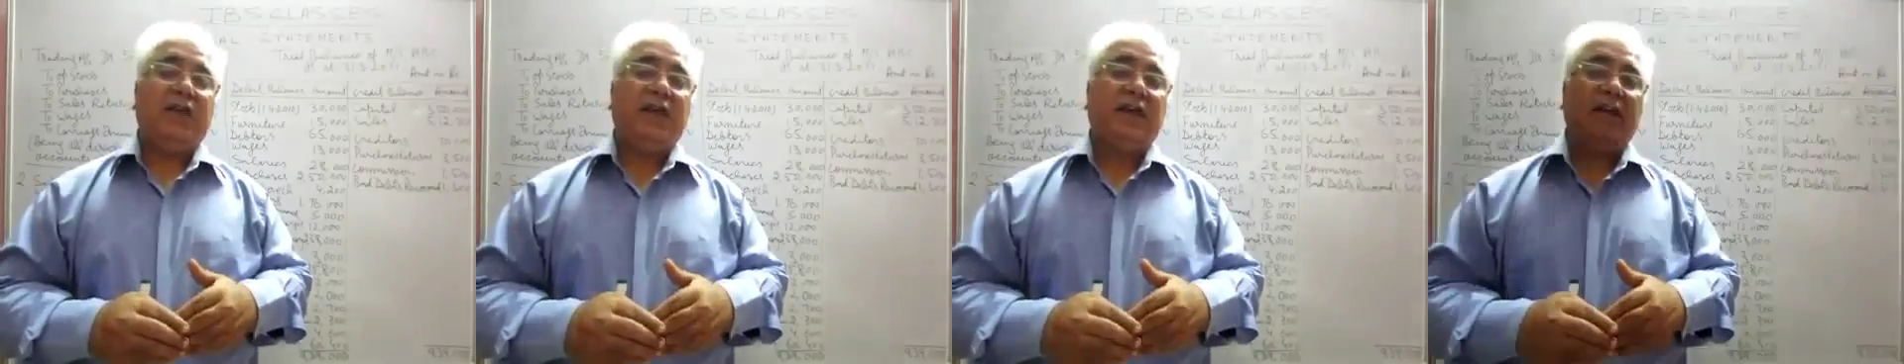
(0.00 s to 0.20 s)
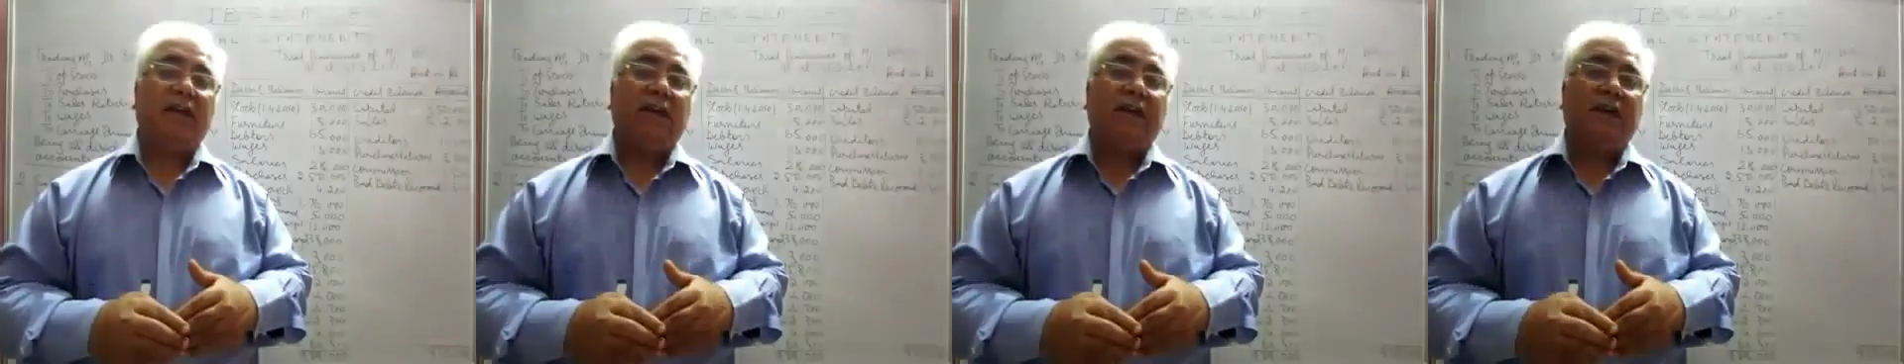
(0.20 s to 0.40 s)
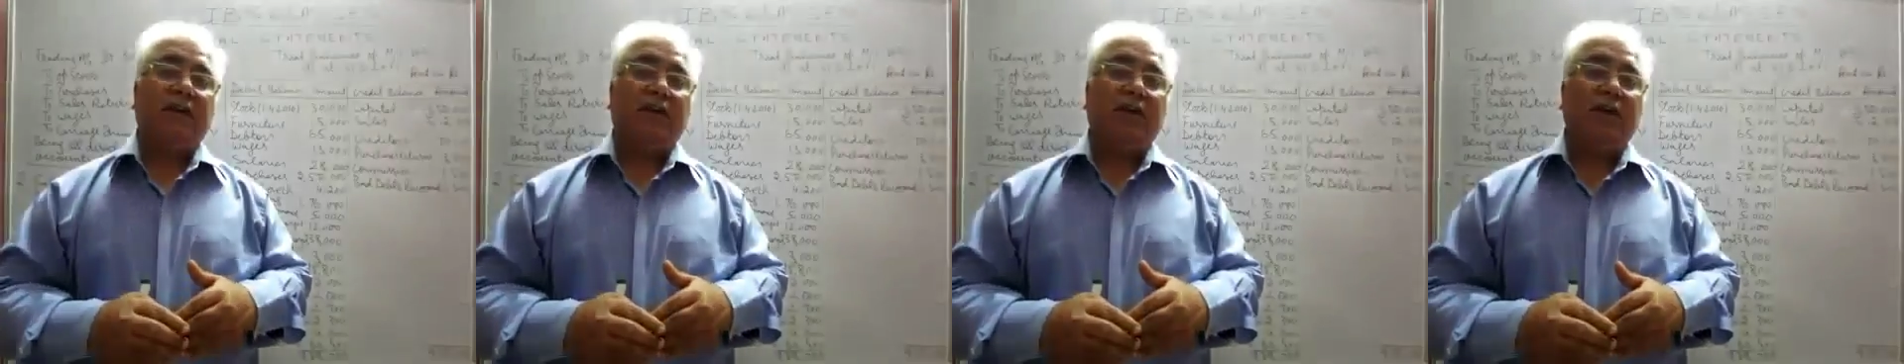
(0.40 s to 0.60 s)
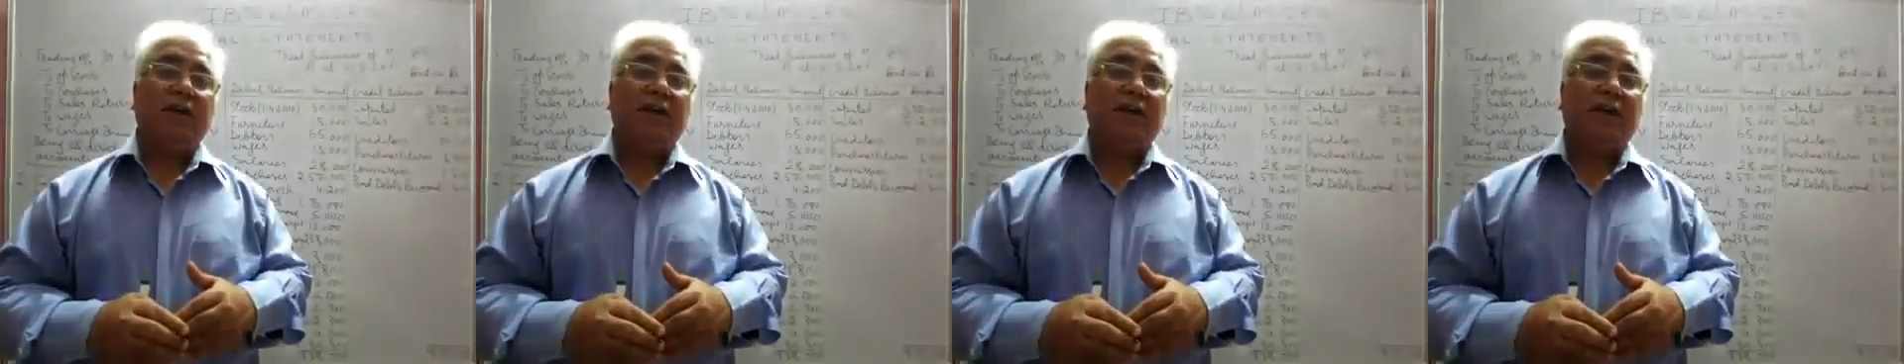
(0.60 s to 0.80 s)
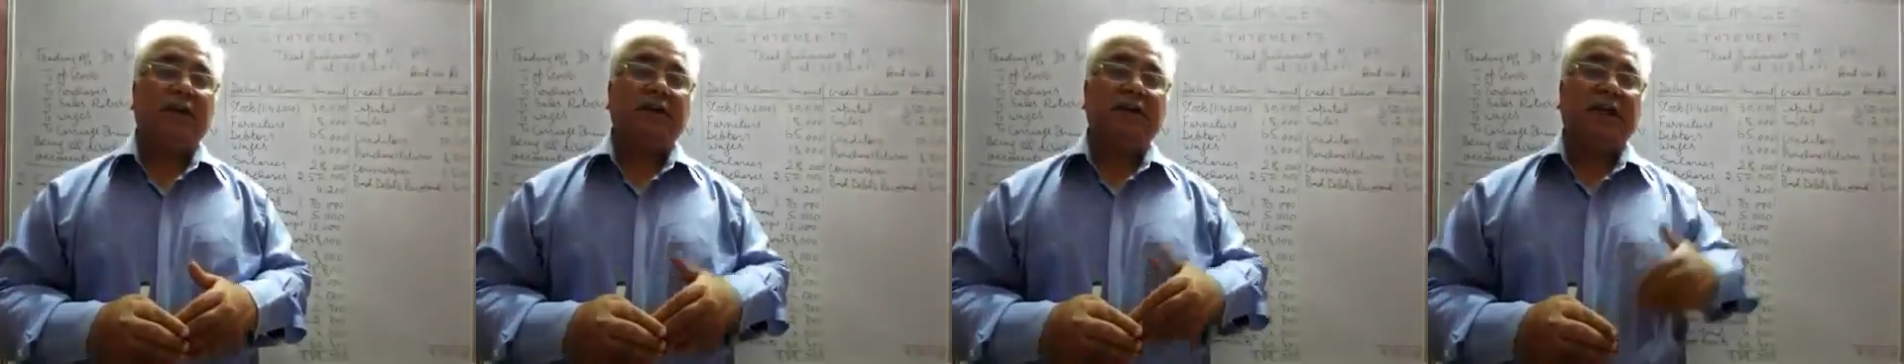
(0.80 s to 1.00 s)
are
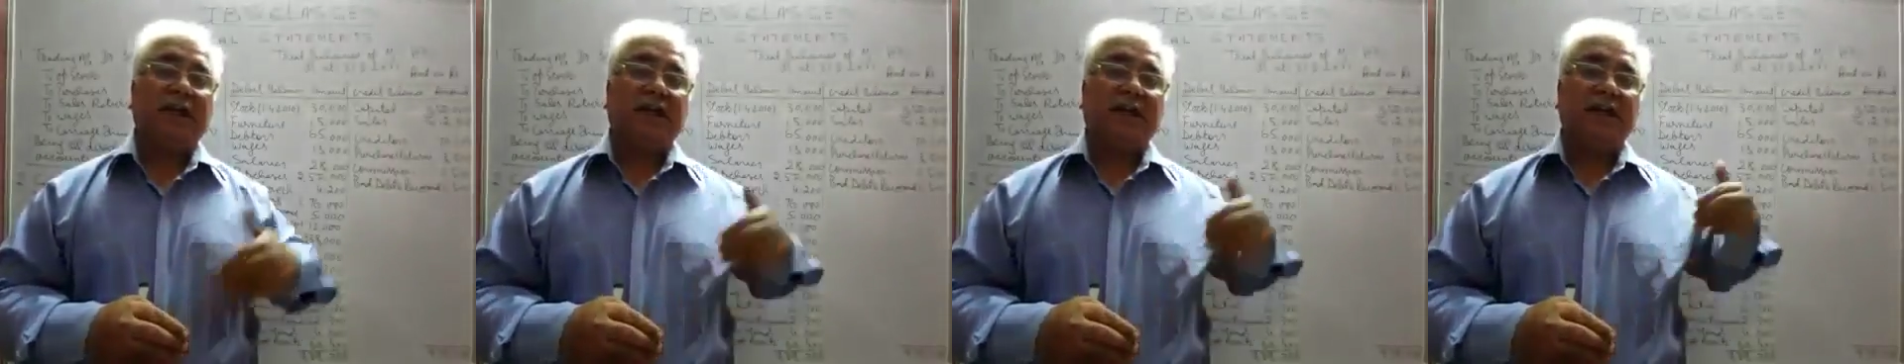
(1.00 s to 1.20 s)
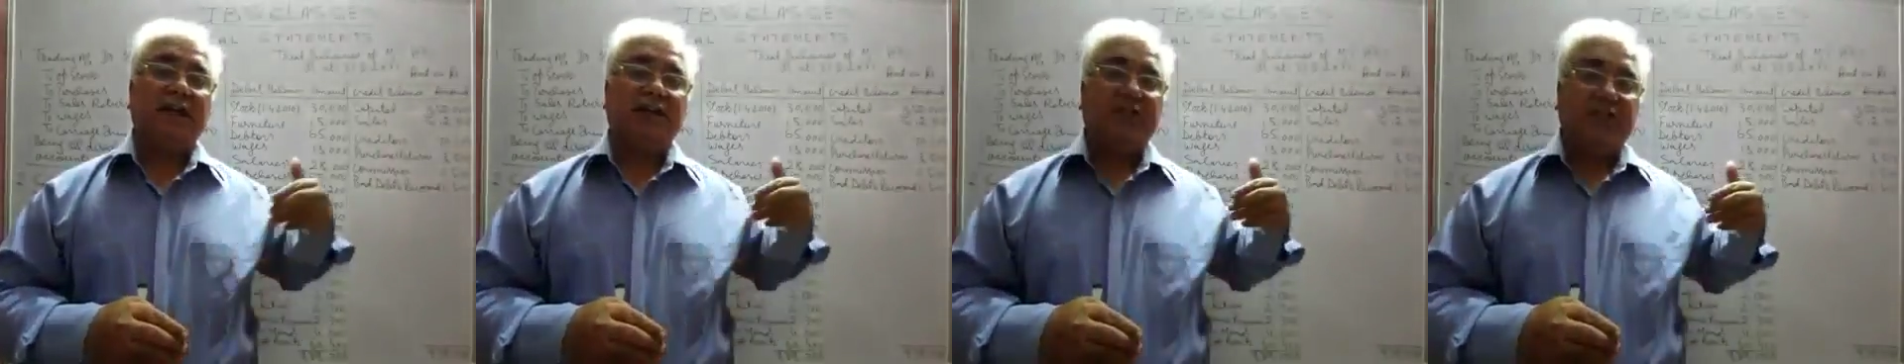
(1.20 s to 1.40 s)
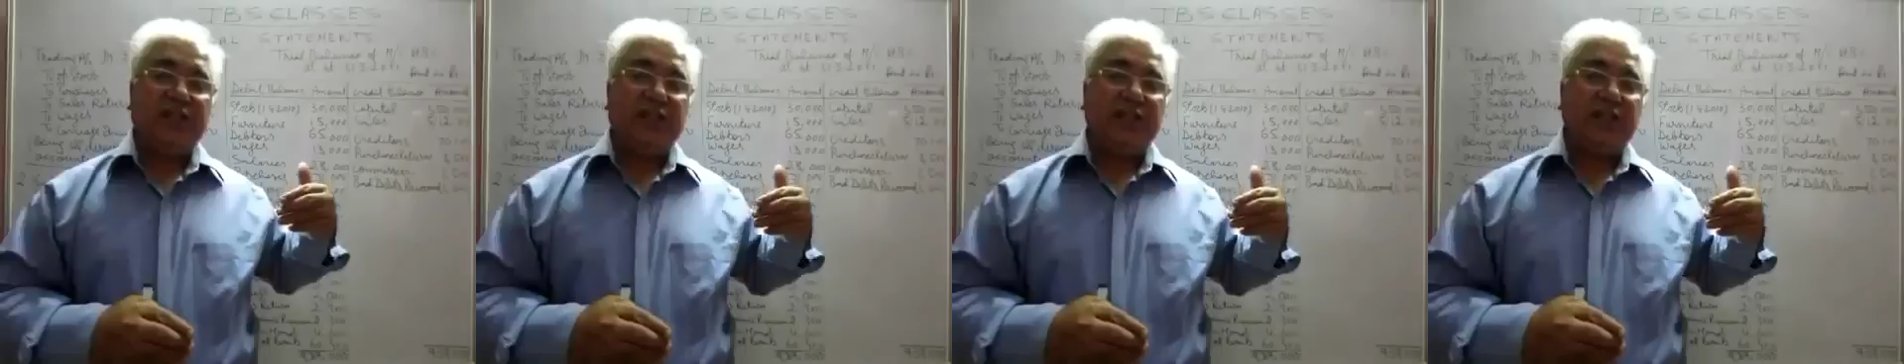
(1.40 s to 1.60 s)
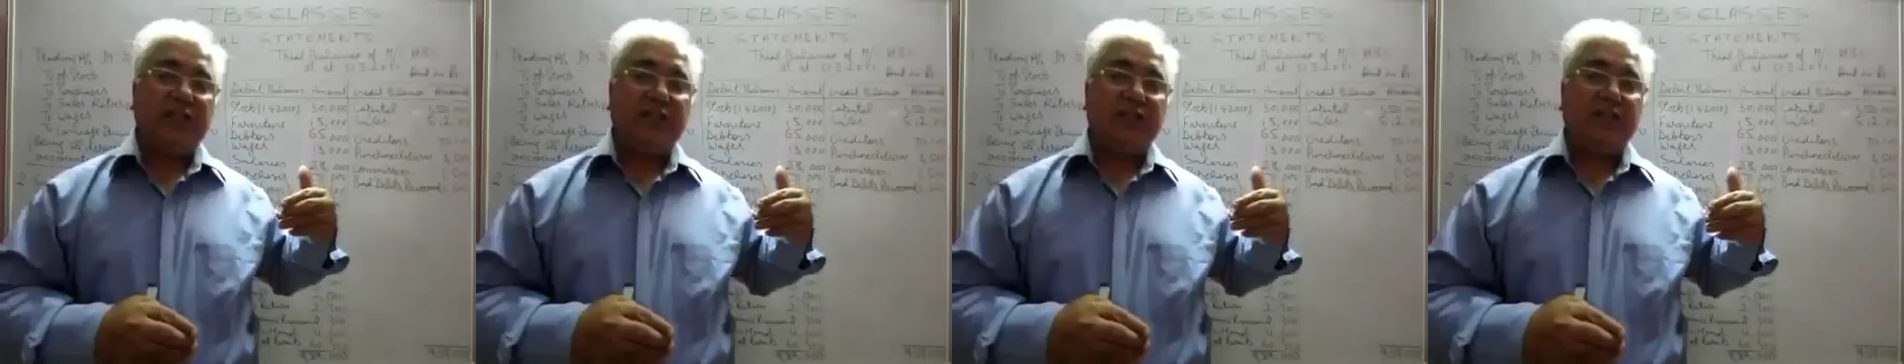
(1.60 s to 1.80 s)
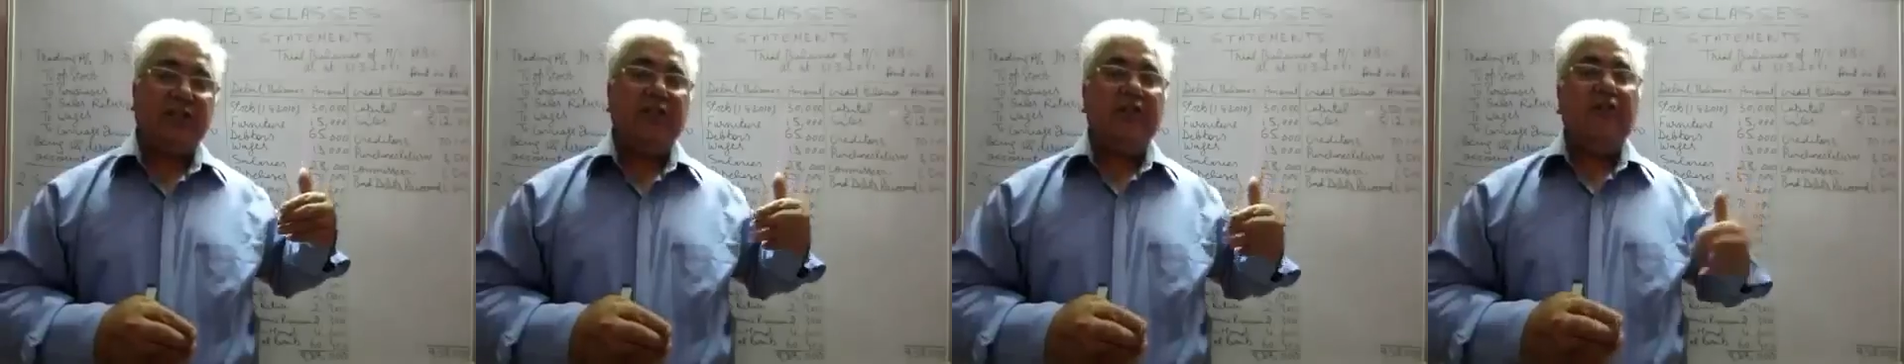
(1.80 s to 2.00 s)
not exactly
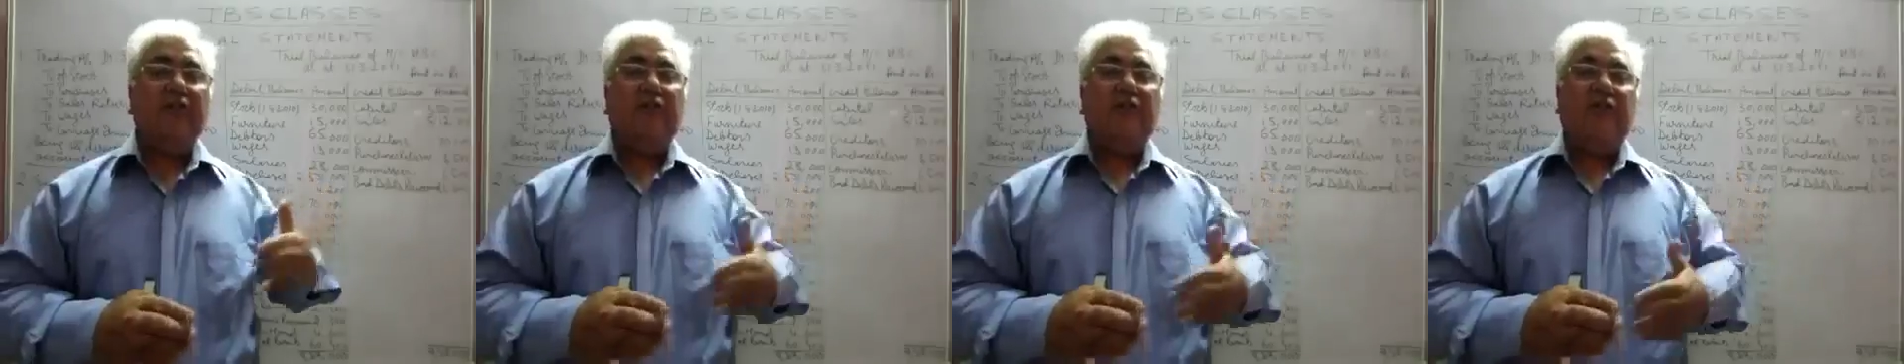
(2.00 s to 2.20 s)
sales